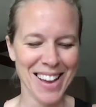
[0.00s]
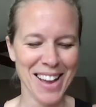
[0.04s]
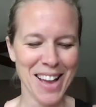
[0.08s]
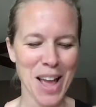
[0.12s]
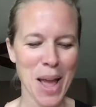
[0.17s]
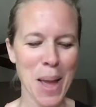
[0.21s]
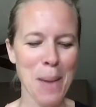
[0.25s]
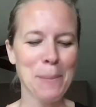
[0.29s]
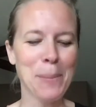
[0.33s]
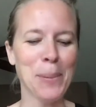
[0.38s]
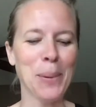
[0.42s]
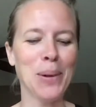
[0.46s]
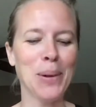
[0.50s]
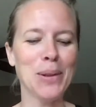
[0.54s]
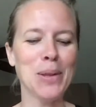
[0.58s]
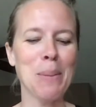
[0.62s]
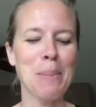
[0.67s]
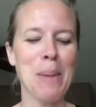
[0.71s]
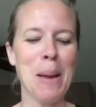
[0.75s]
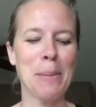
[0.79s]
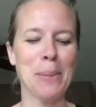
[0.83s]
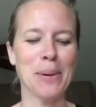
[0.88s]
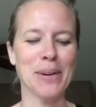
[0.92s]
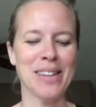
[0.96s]
He pulled a
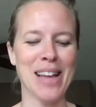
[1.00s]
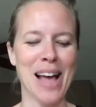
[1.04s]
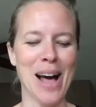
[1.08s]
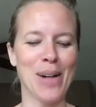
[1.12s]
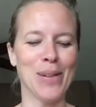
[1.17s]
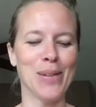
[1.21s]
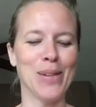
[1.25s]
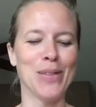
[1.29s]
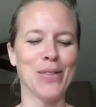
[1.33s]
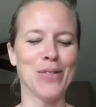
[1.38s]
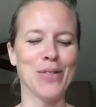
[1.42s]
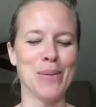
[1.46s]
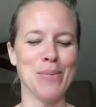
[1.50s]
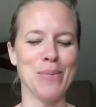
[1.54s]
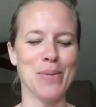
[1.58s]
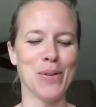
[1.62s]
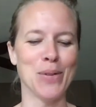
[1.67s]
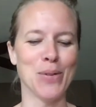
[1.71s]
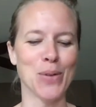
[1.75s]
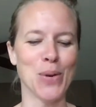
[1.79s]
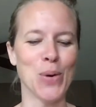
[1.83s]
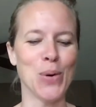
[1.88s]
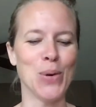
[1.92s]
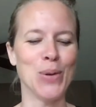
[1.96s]
paper towel from the
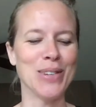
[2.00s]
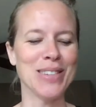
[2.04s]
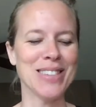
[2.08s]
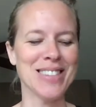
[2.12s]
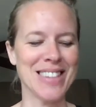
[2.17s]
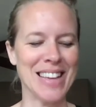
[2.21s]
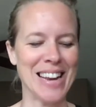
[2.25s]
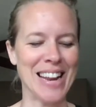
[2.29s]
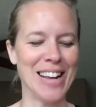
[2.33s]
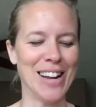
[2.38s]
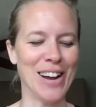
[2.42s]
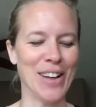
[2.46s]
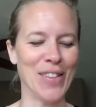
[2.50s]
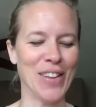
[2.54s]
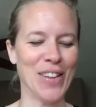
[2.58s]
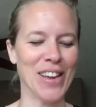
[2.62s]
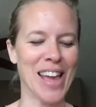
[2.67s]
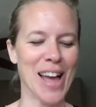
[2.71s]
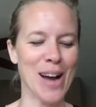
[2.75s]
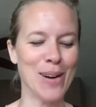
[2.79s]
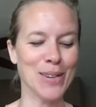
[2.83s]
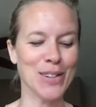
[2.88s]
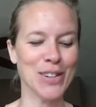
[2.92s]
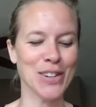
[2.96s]
roll sitting on the
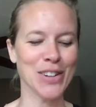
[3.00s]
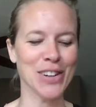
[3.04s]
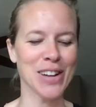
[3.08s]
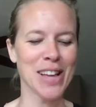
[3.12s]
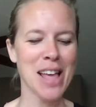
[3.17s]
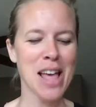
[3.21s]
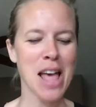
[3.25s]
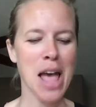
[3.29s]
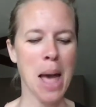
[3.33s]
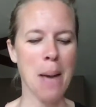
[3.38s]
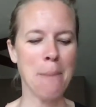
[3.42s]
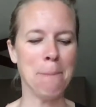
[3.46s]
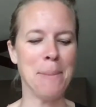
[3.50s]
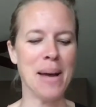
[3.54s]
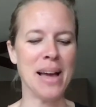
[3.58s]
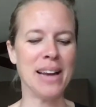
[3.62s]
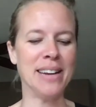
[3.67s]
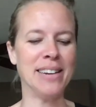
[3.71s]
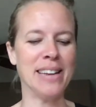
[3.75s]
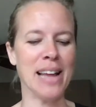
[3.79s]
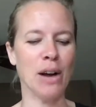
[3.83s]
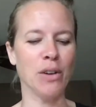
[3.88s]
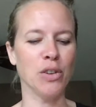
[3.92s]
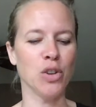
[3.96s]
counter and bent
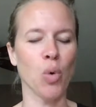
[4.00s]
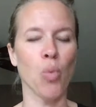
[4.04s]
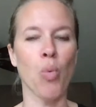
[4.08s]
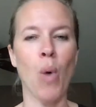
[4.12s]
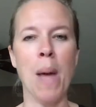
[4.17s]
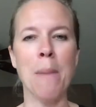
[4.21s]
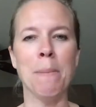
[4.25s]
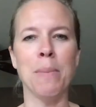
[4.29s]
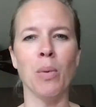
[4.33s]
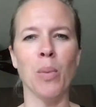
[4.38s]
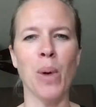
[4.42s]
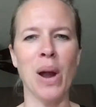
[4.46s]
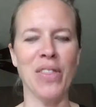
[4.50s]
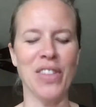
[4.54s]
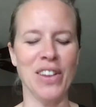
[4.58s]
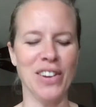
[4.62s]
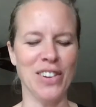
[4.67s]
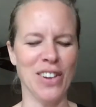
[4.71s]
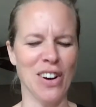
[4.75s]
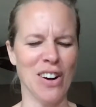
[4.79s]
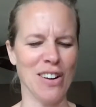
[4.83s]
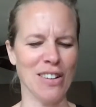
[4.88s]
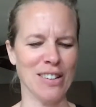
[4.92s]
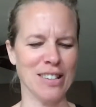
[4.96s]
down to wipe away the
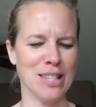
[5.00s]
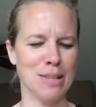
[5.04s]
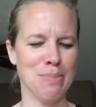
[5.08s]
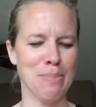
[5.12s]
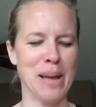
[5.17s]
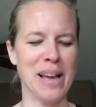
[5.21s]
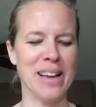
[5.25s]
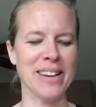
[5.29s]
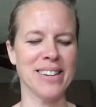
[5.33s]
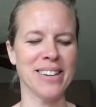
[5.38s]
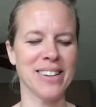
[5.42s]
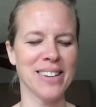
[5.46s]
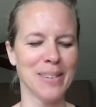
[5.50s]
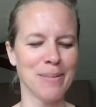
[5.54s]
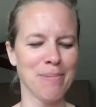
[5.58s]
dog's spit.